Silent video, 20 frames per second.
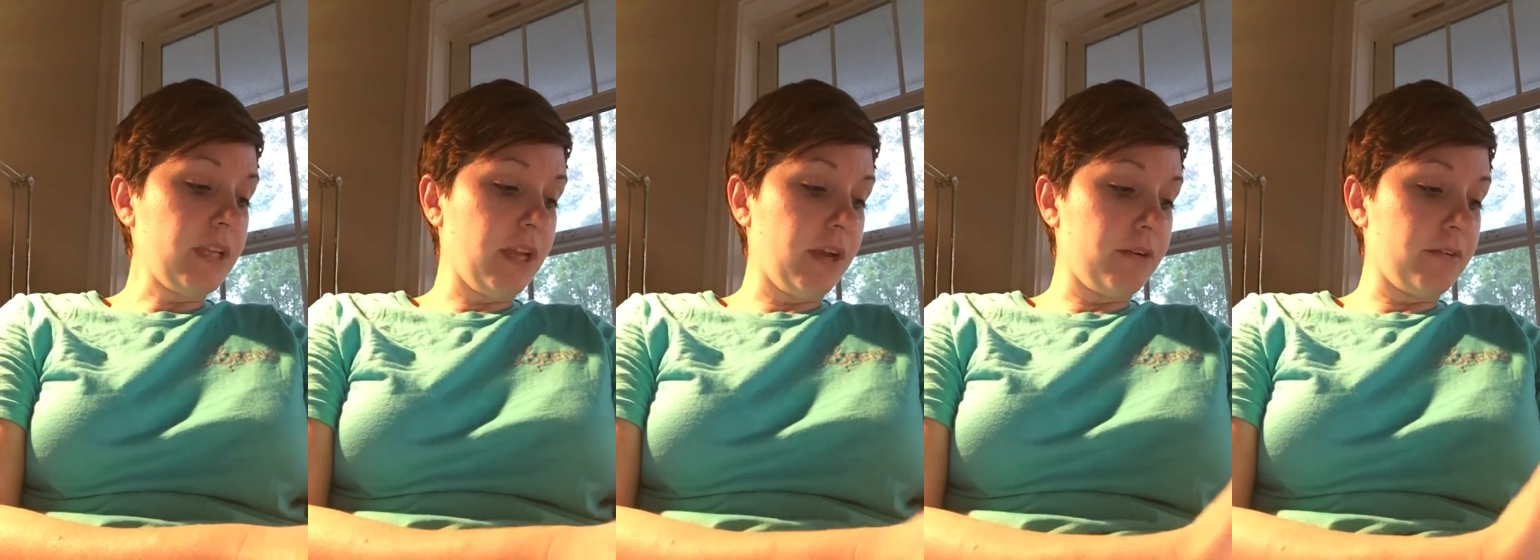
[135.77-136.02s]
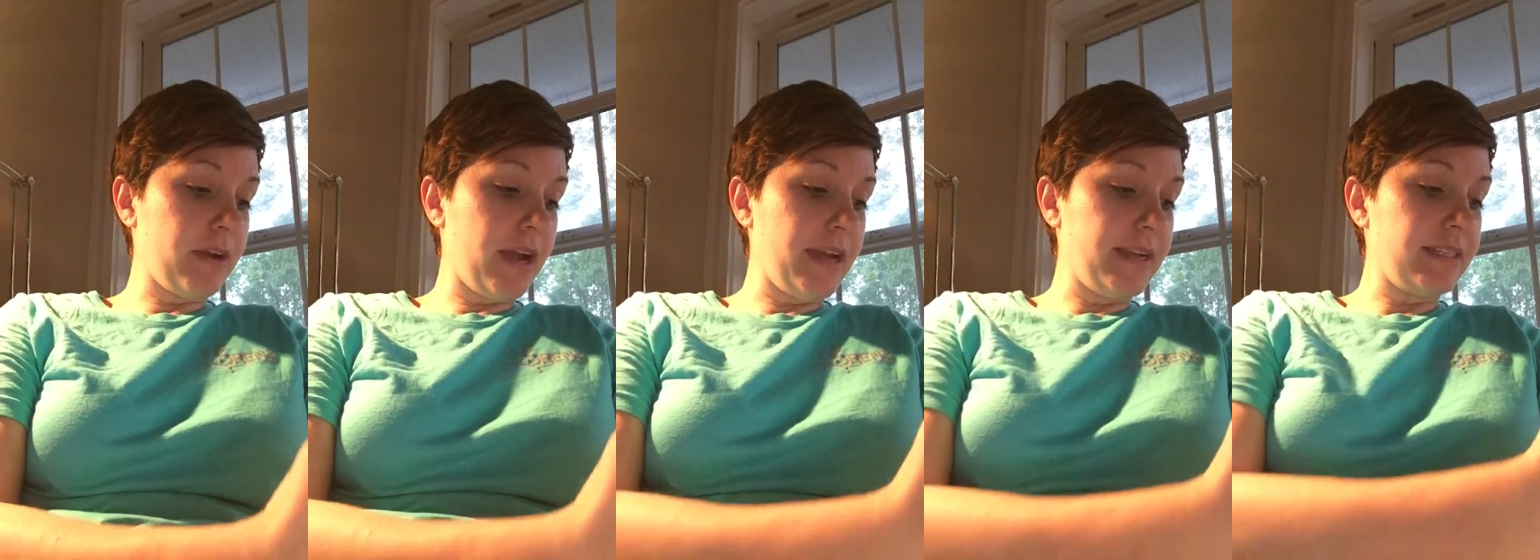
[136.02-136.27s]
All
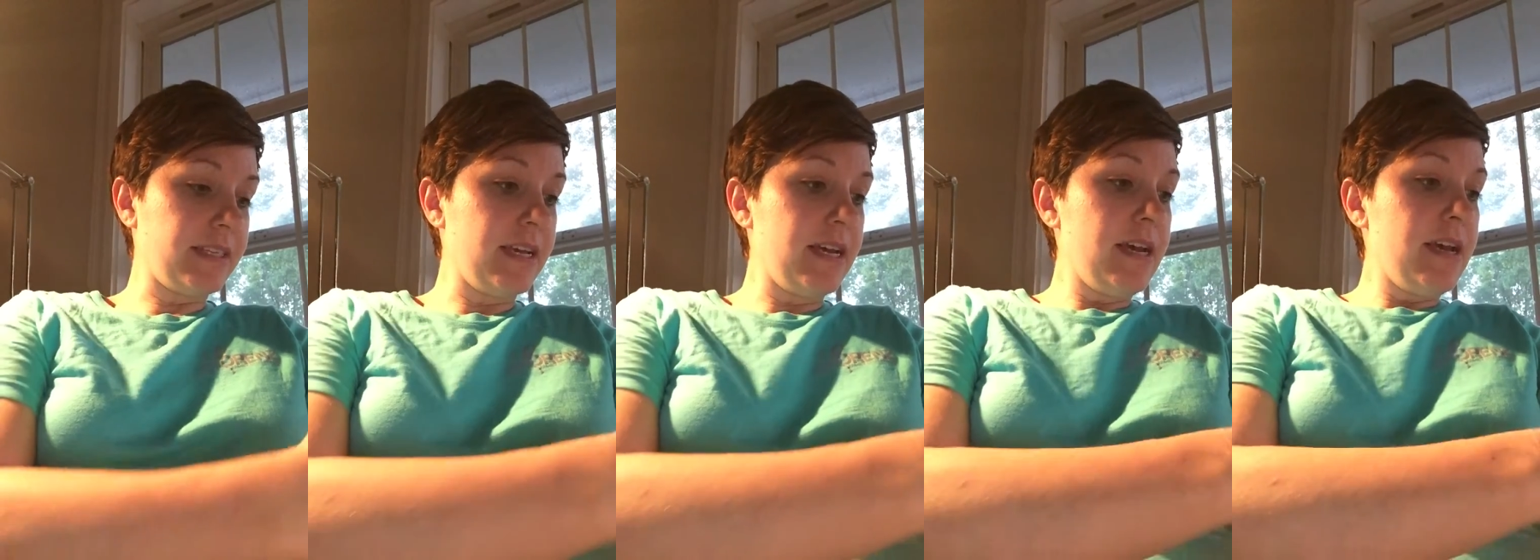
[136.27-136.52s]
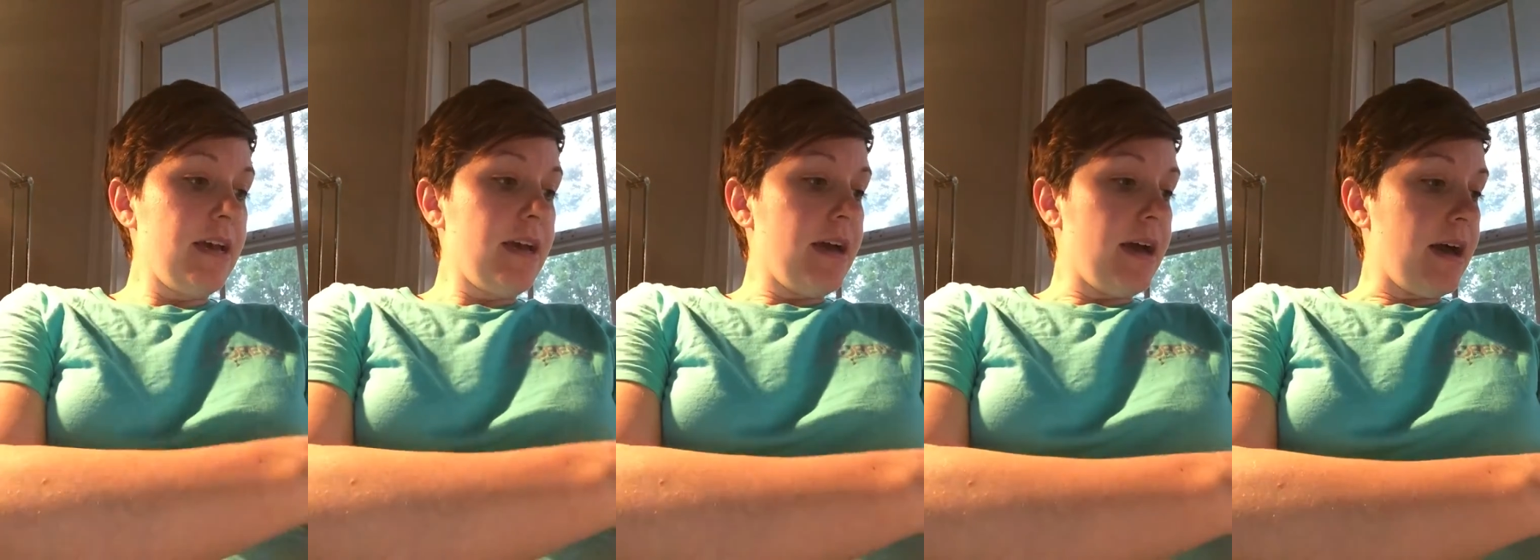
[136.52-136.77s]
right,
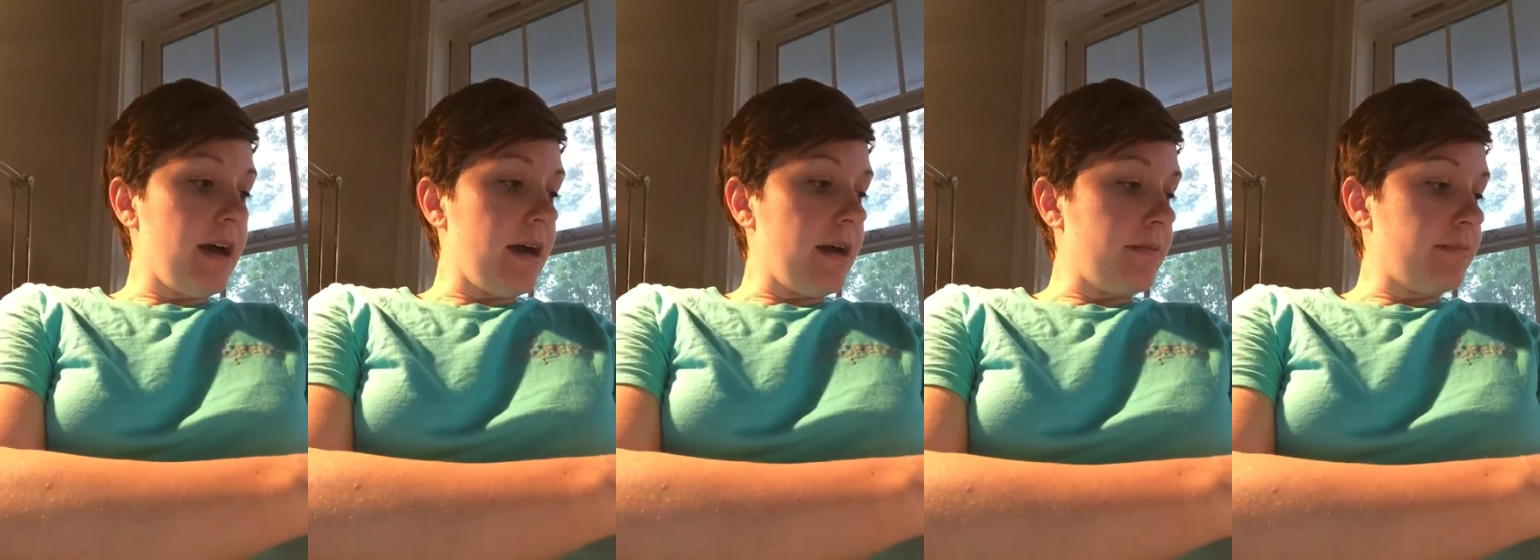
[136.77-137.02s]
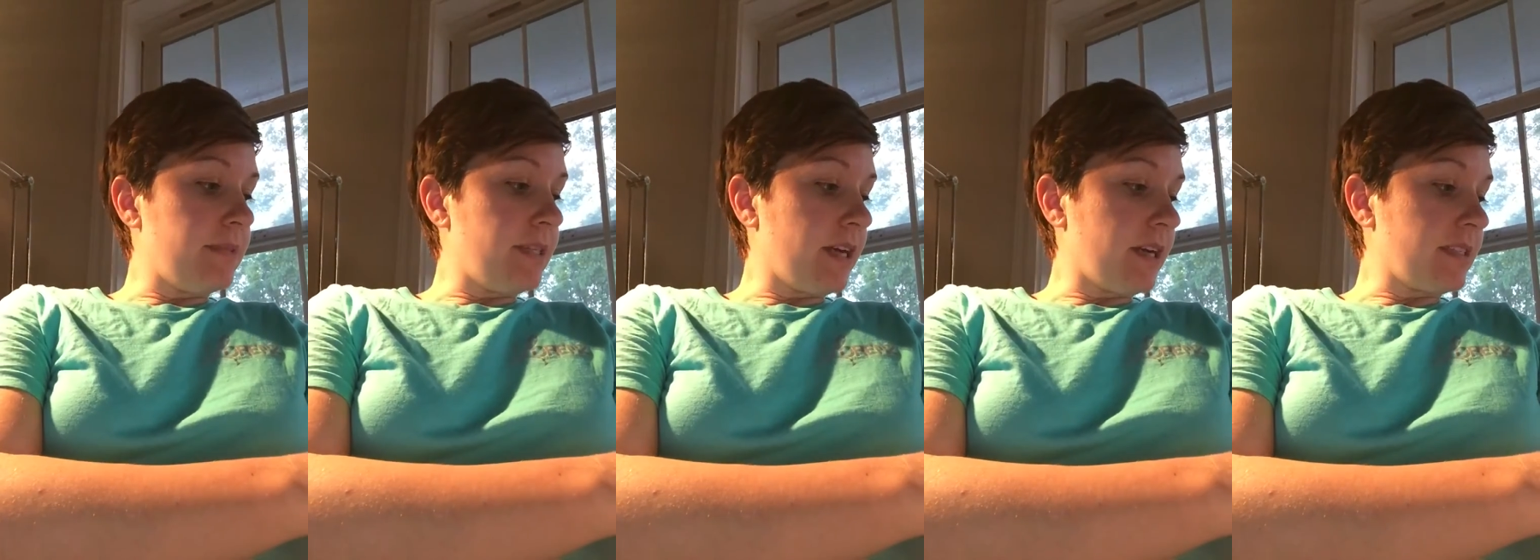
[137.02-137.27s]

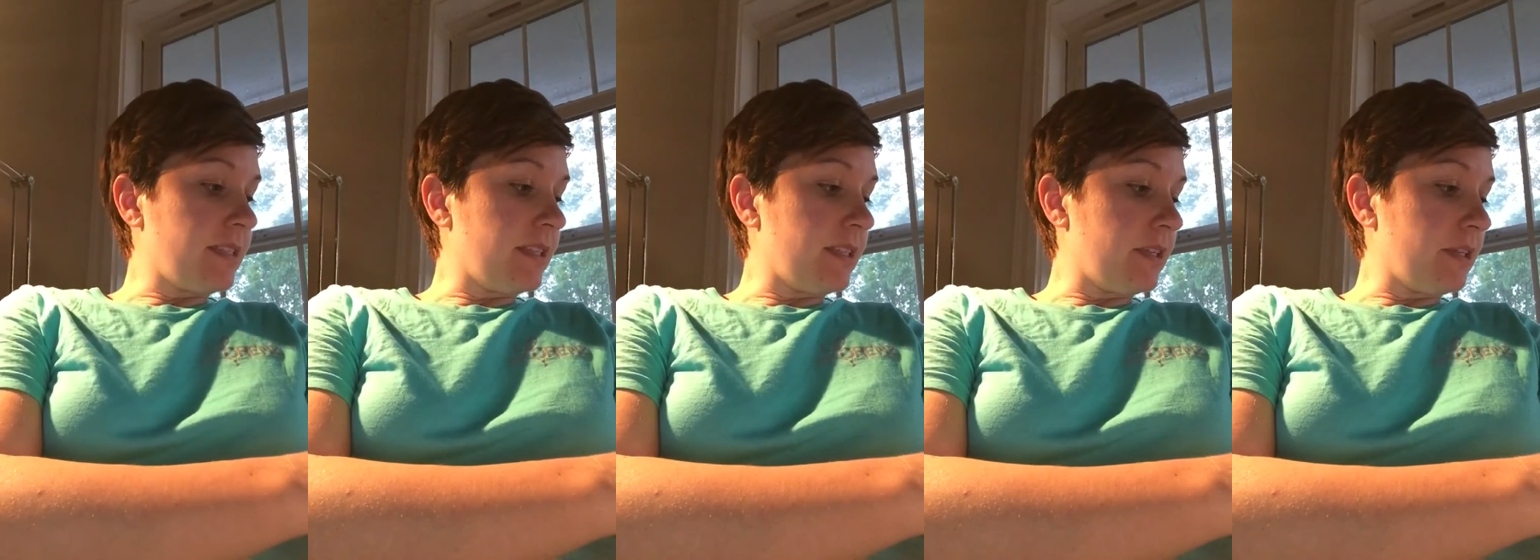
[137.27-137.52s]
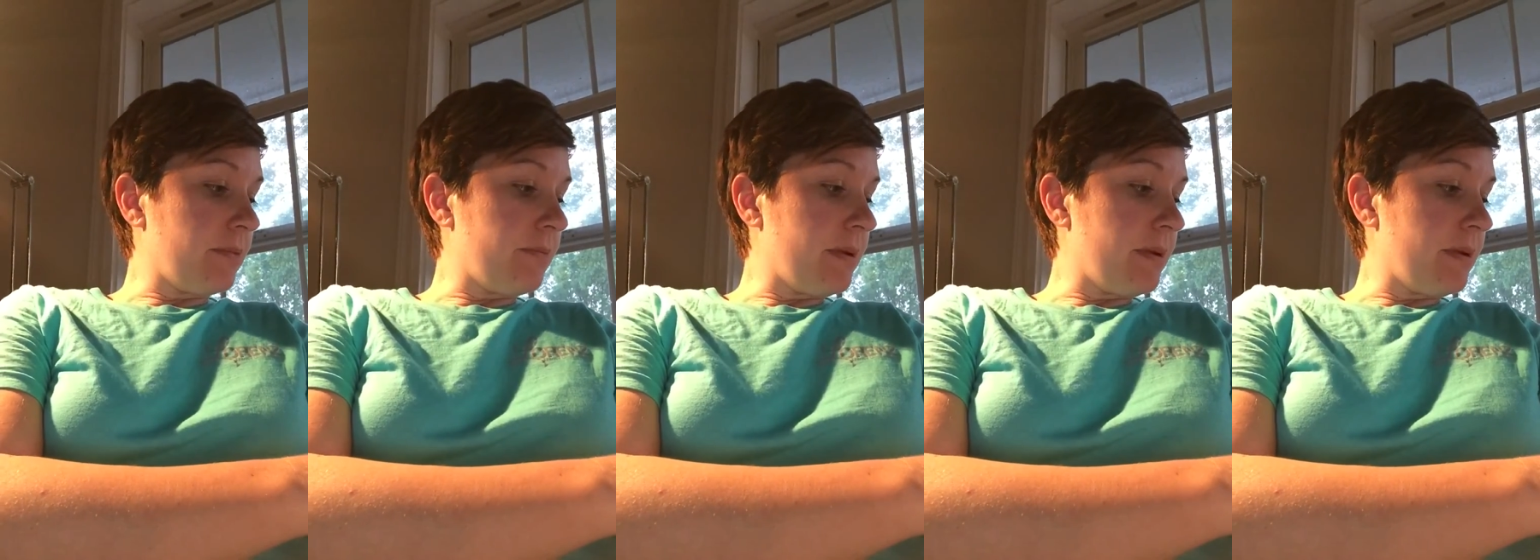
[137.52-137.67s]
talks a little